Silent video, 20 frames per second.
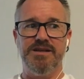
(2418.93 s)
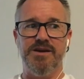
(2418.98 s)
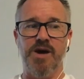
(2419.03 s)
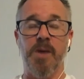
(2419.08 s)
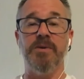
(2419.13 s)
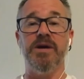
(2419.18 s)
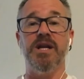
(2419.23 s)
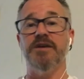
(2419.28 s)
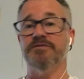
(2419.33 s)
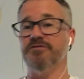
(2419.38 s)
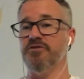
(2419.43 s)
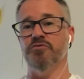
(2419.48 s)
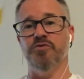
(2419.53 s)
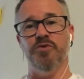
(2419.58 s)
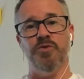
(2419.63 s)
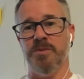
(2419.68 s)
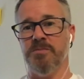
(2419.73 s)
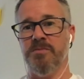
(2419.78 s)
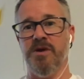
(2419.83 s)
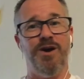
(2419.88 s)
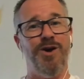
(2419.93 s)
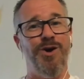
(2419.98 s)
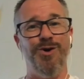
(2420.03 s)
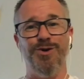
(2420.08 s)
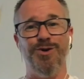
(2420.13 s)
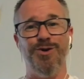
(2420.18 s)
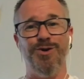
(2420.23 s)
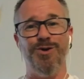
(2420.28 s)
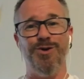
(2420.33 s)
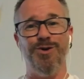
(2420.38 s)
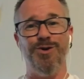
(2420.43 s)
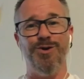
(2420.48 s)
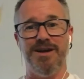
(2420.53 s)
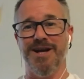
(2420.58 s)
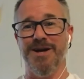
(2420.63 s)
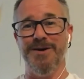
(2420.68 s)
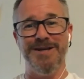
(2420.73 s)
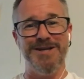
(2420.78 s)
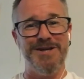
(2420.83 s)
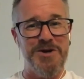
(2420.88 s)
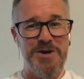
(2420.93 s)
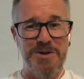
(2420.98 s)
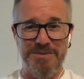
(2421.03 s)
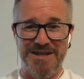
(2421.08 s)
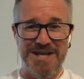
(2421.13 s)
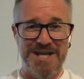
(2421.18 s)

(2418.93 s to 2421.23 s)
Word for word: I'm going to have to ruin my whole day by going home and